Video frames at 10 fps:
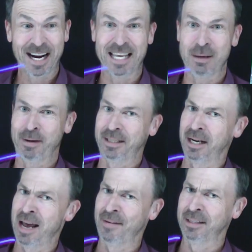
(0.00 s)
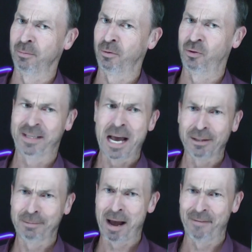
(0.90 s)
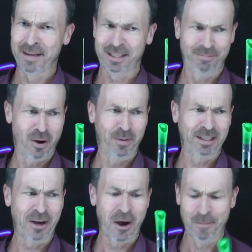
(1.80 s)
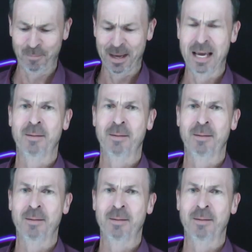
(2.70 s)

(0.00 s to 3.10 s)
and then we started having some doubts about this moments ago.